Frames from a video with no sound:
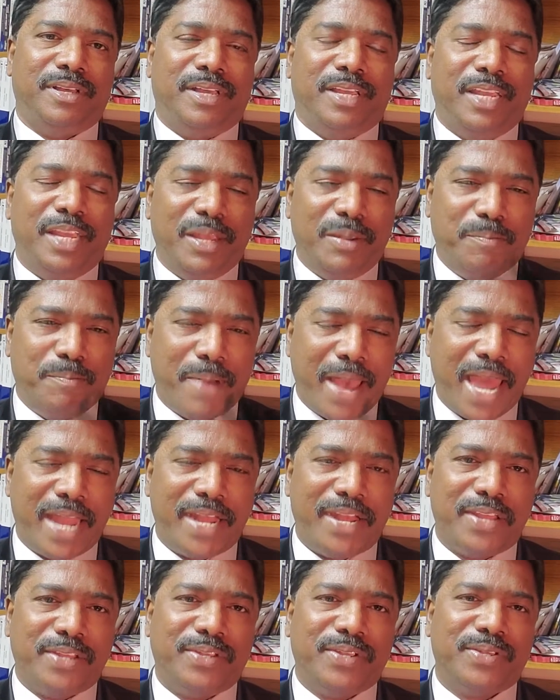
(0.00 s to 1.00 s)
He
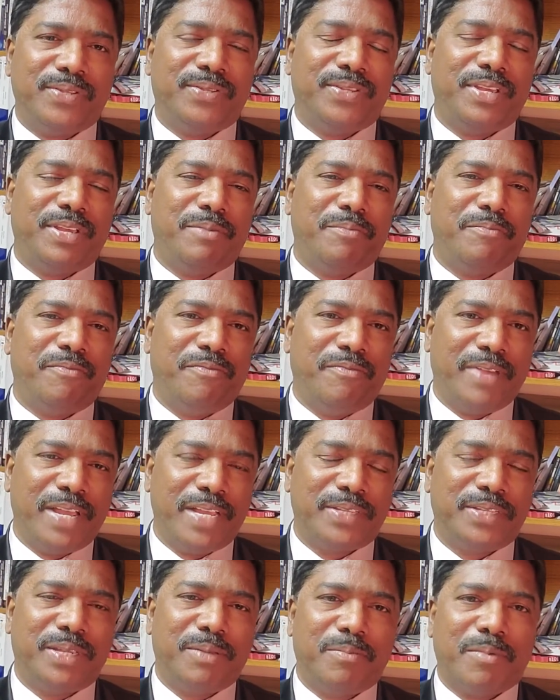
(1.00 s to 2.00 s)
bandages him,
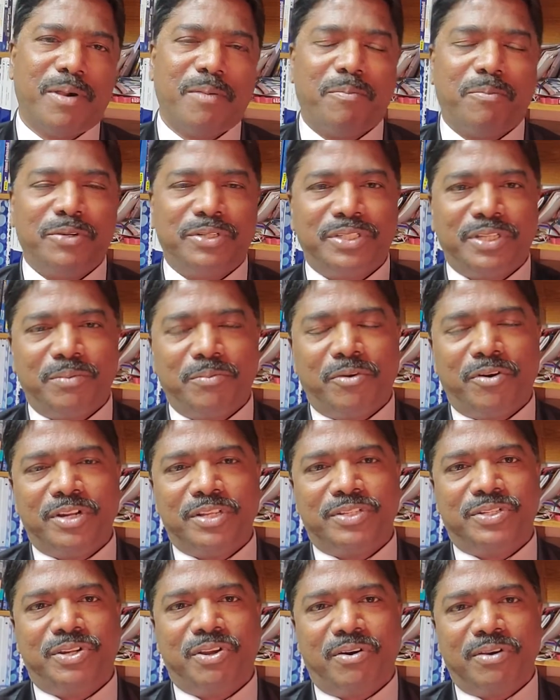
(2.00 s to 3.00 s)
wakes him up, puts him on his
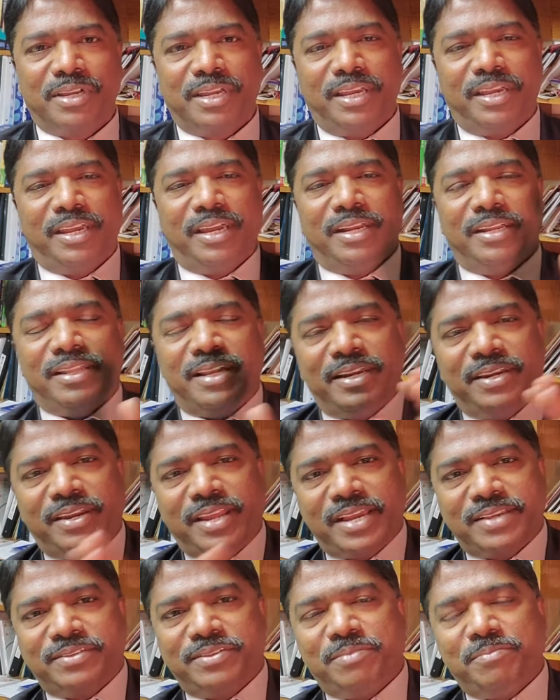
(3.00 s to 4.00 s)
donkey, and then
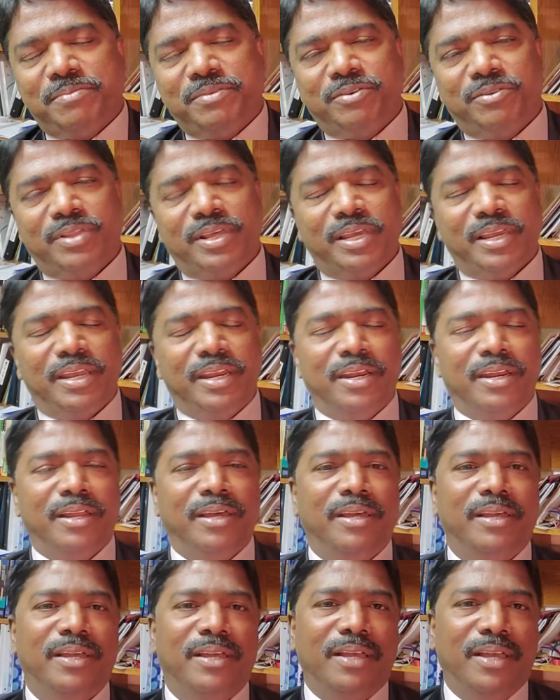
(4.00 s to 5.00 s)
takes him to the inn
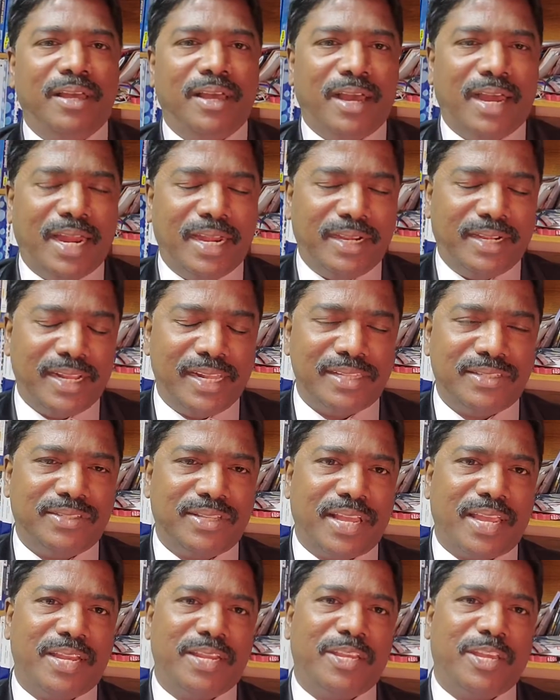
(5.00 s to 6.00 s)
and tells
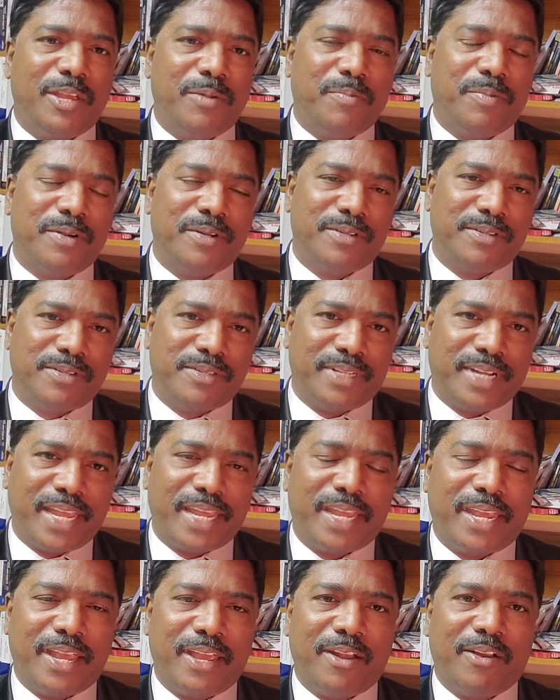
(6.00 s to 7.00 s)
the innkeeper, "Take
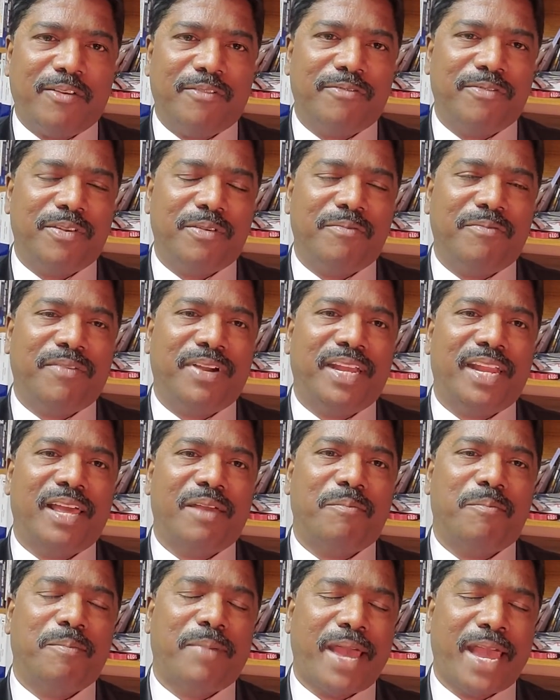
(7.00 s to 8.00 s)
care of him. When
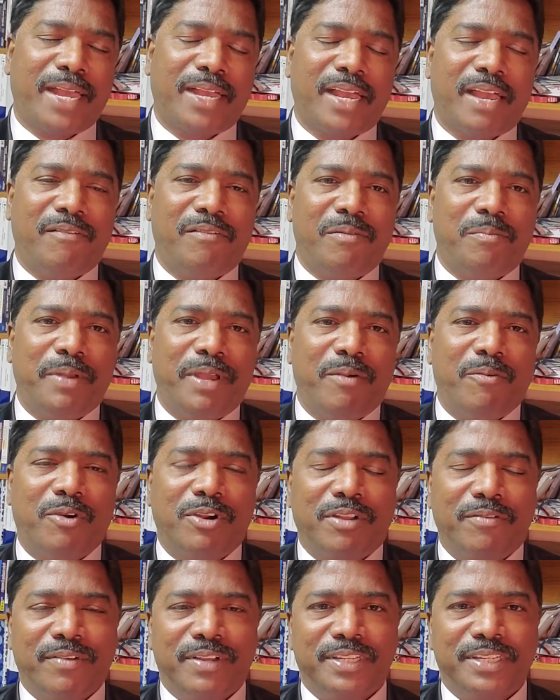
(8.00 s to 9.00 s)
I'm back, I will pay
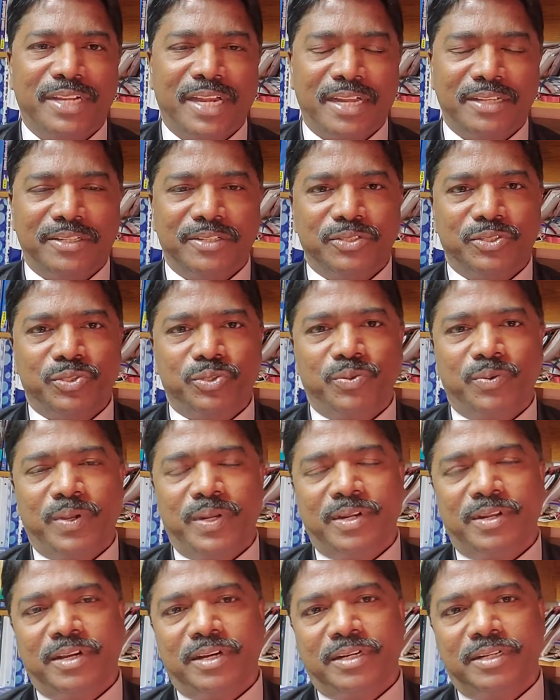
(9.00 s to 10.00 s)
whatever charges you
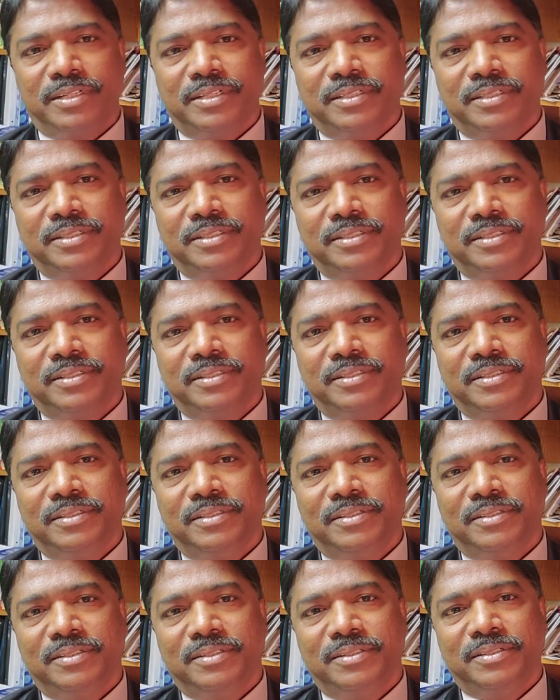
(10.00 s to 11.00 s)
incur."
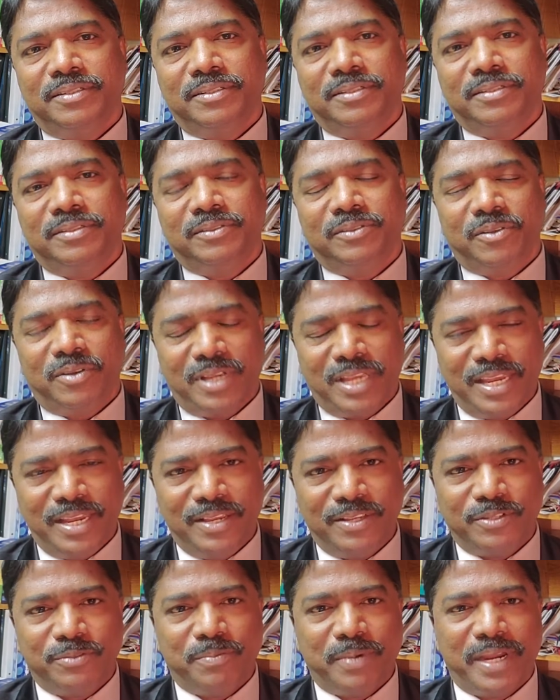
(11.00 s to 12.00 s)
So he
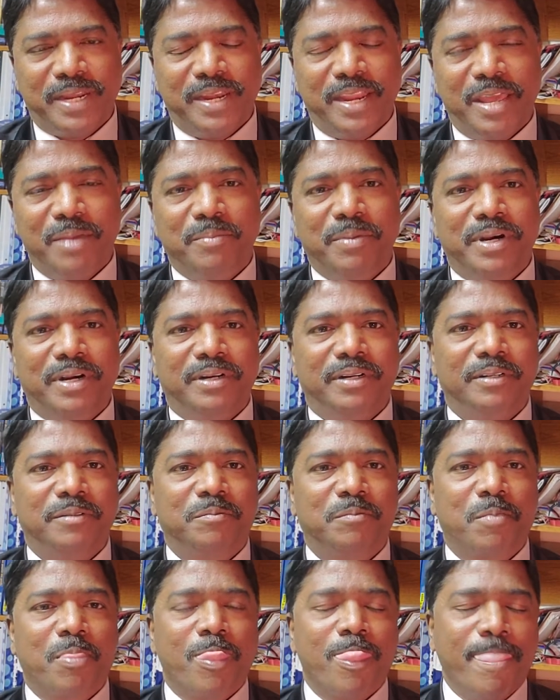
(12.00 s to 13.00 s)
is my neighbor.
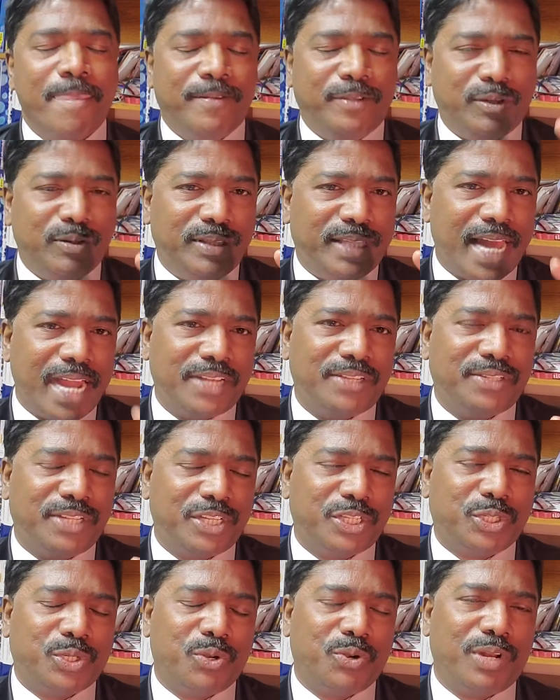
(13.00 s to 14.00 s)
So that's the
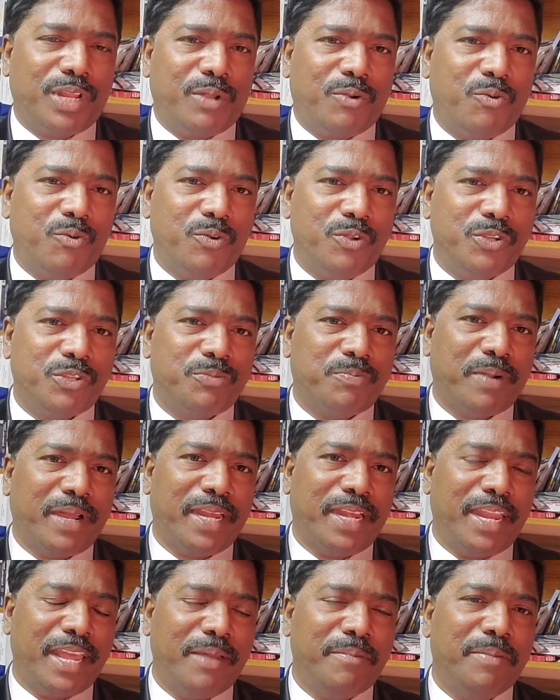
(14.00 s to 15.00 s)
story, who is my
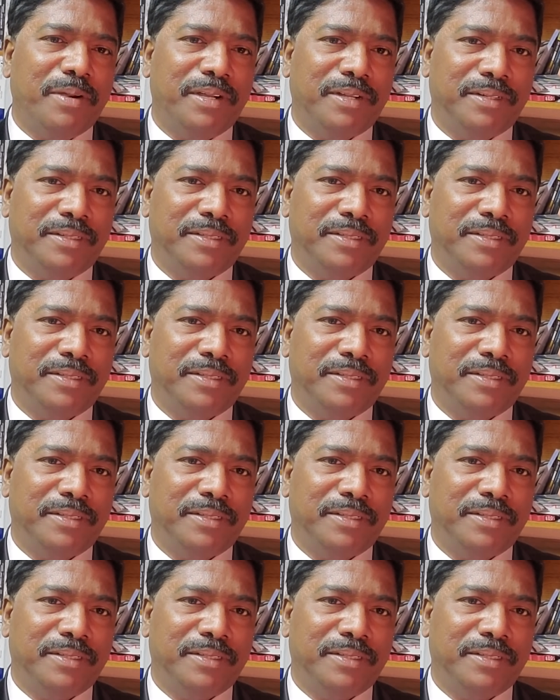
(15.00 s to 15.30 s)
neighbor?